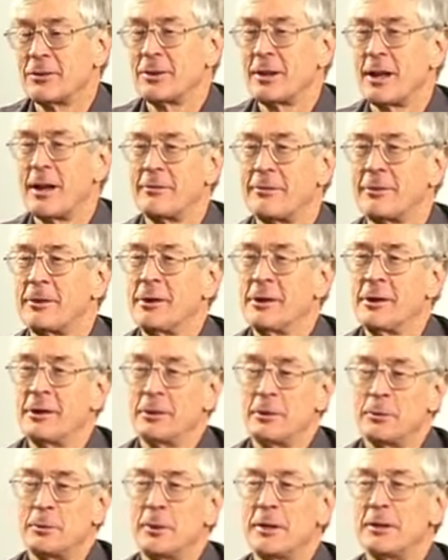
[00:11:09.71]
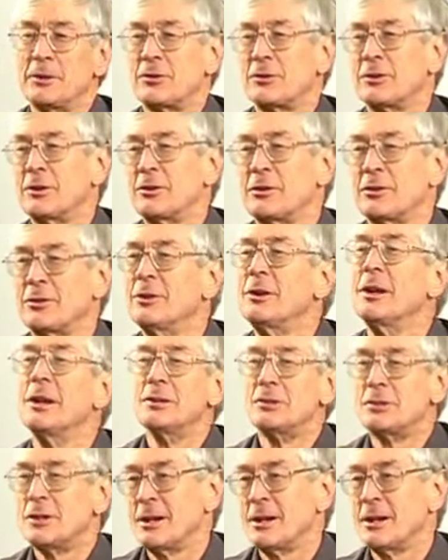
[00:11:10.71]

They've reached this niche